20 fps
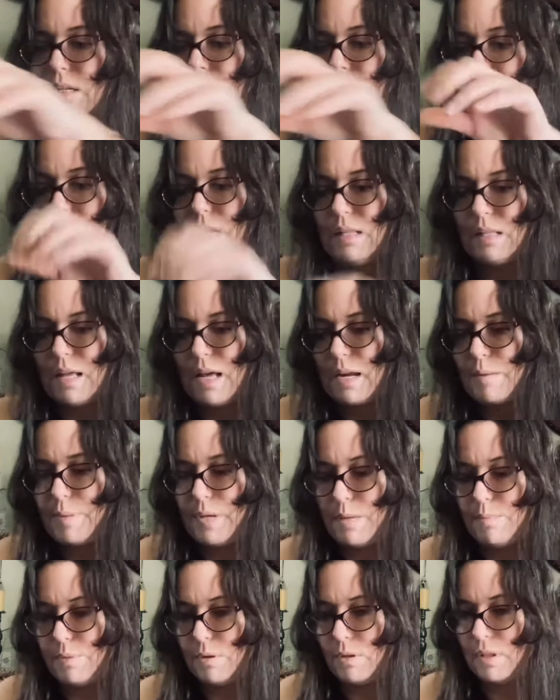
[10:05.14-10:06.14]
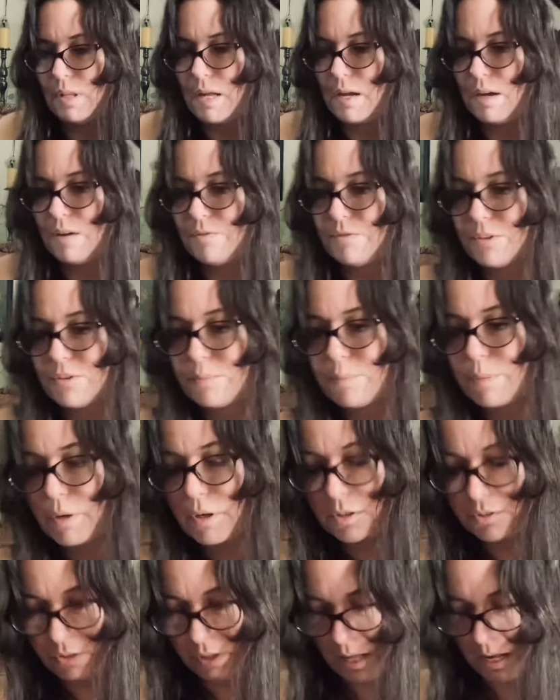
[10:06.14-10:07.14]
a lot of people love this
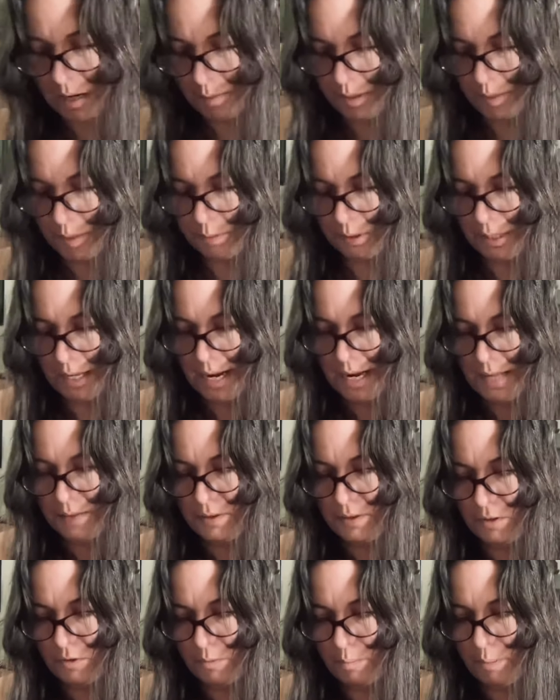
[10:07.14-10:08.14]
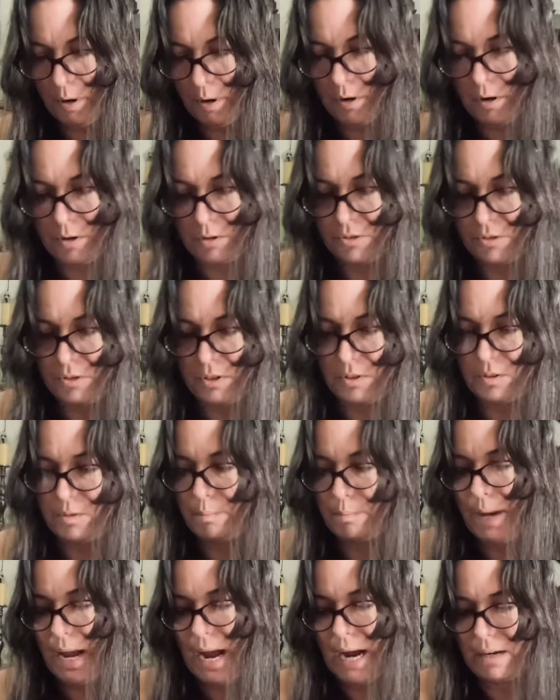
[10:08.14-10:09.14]
purse. A lot of people hate this purse. It's
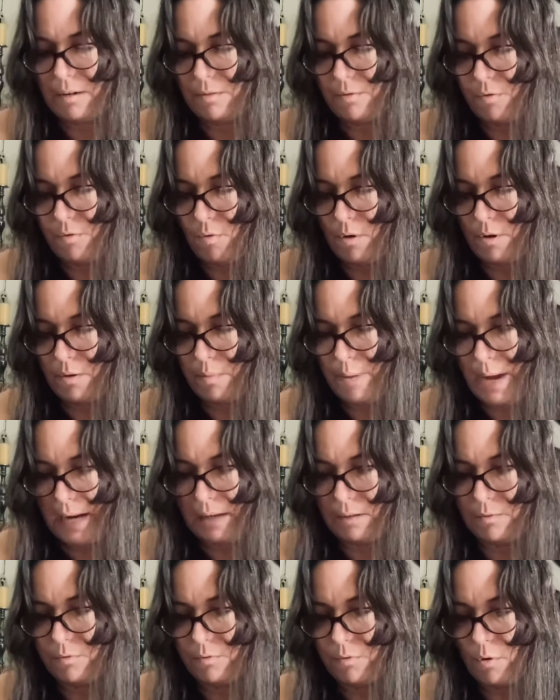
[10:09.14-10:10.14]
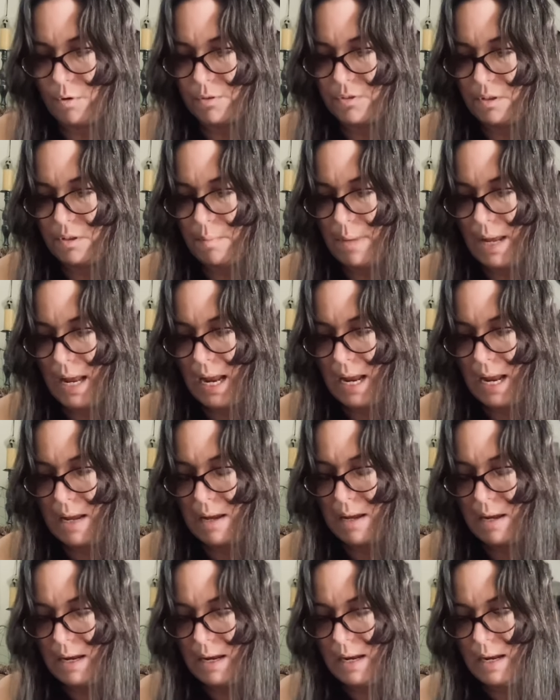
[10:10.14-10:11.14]
back and forth, back and forth. To me,
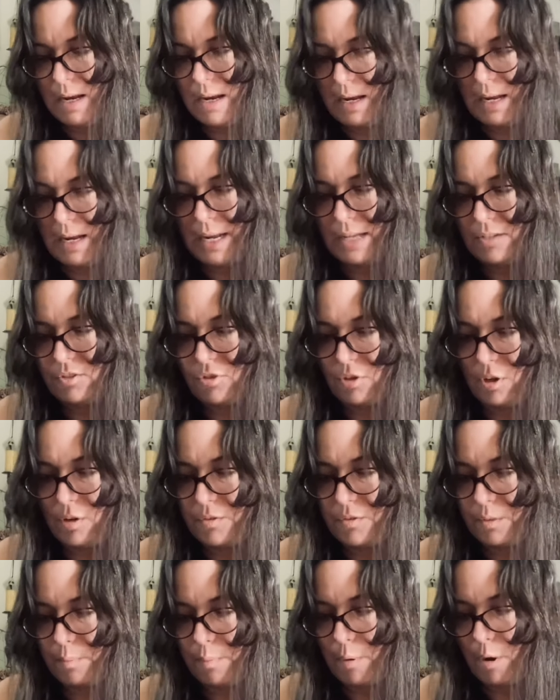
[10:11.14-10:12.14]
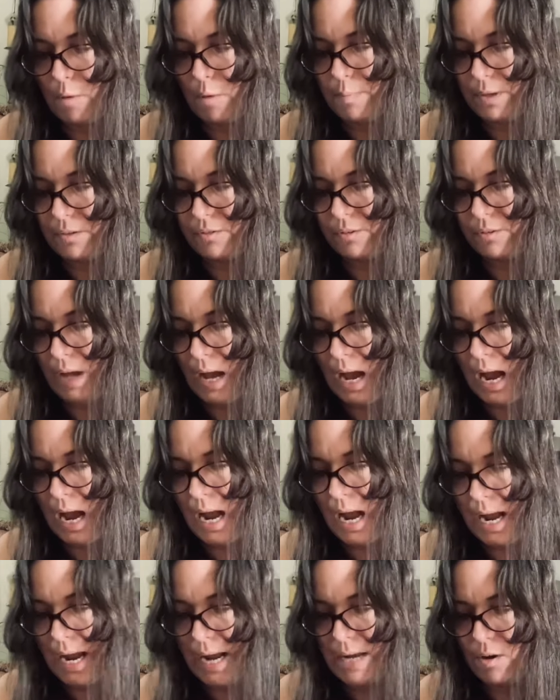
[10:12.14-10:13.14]
it serves a purpose.
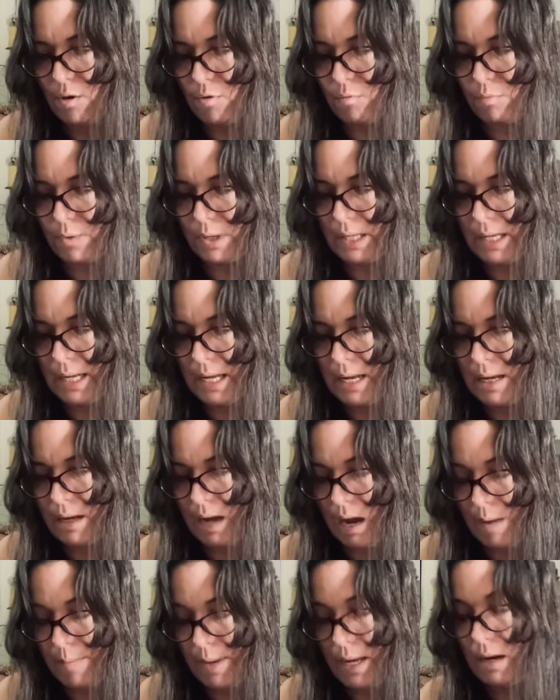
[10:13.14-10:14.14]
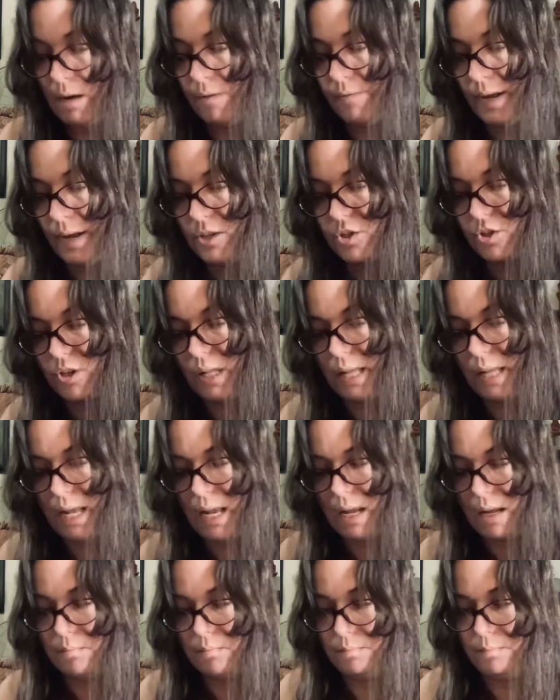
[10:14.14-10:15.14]
I don't really, I mean,
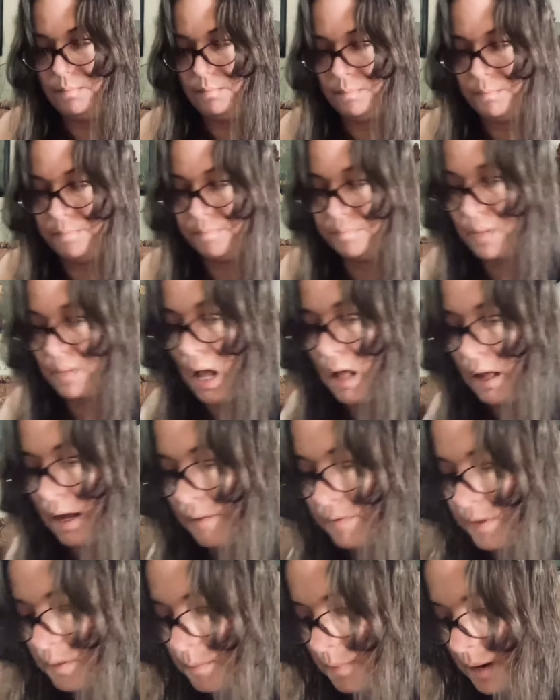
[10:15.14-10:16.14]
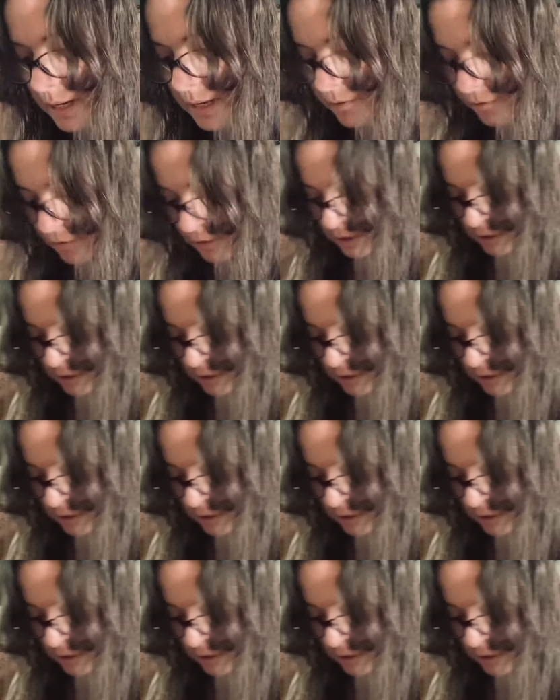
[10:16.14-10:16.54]
eventually I'll have the money for a